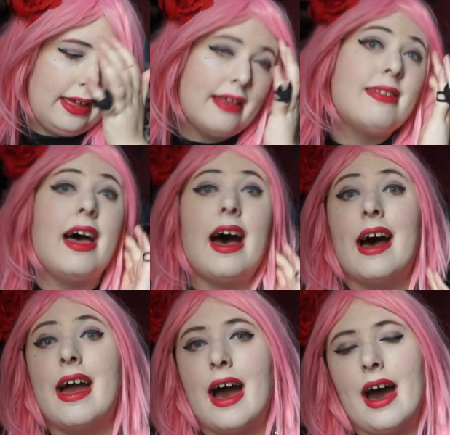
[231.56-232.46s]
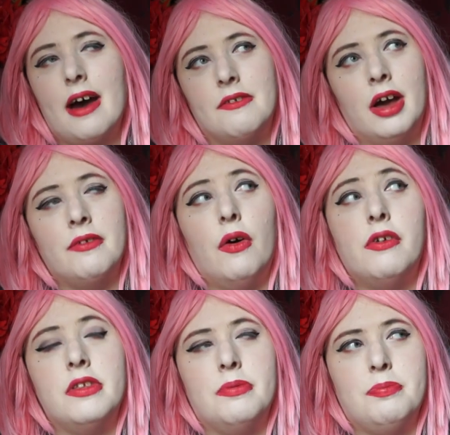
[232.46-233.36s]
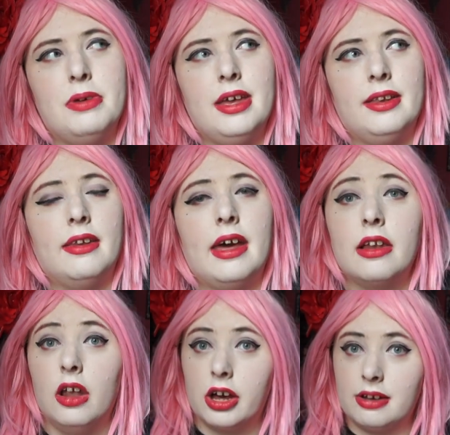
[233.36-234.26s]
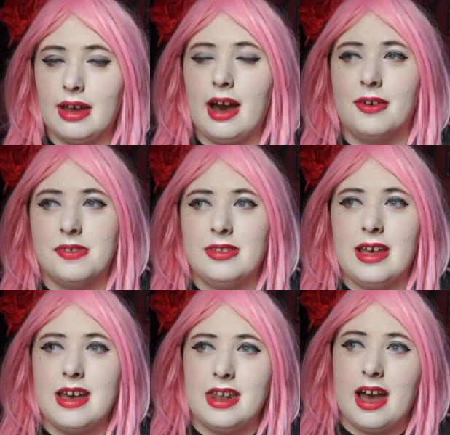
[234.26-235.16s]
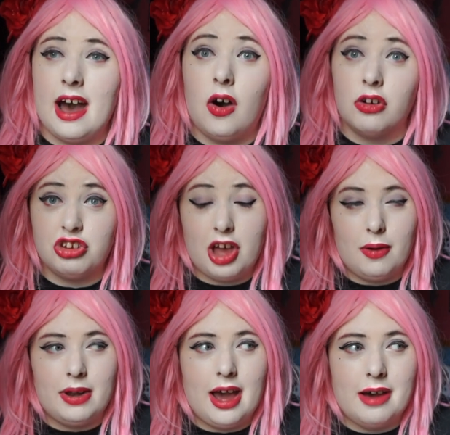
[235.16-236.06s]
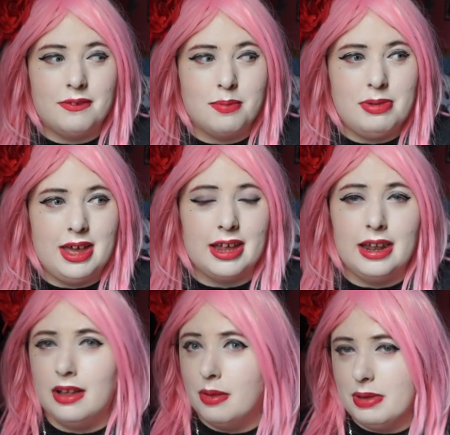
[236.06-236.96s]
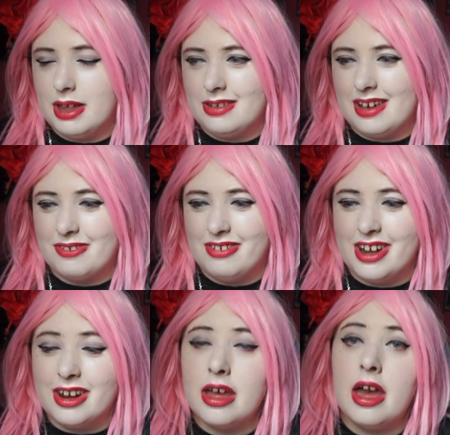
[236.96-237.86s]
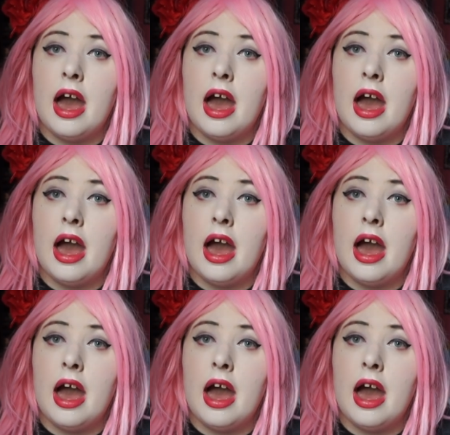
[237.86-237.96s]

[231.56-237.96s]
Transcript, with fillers: Yes, I have. I've always been like looked at or stared at or shouted at for being a little bit different.